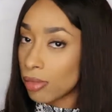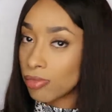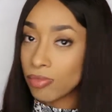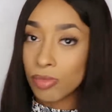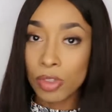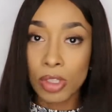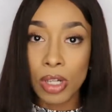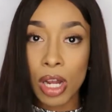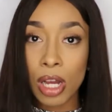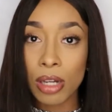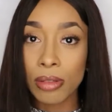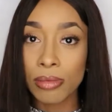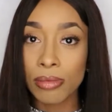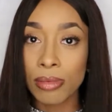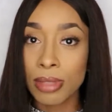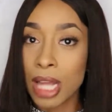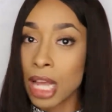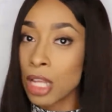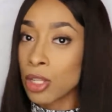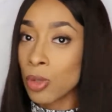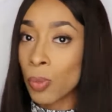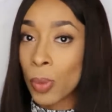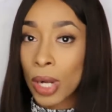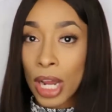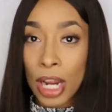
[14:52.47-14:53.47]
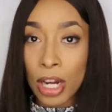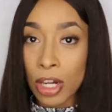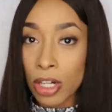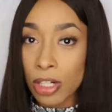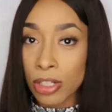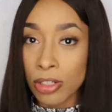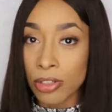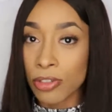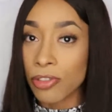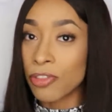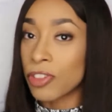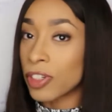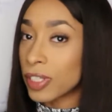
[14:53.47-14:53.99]
You know, that's what I
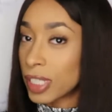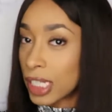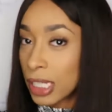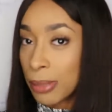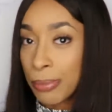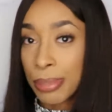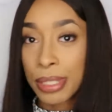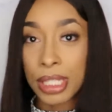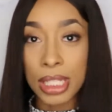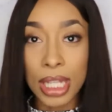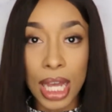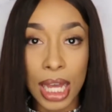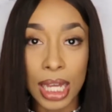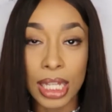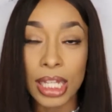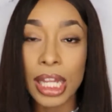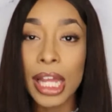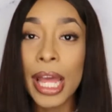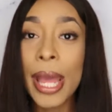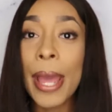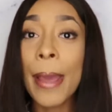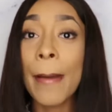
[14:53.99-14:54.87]
earned, 15%.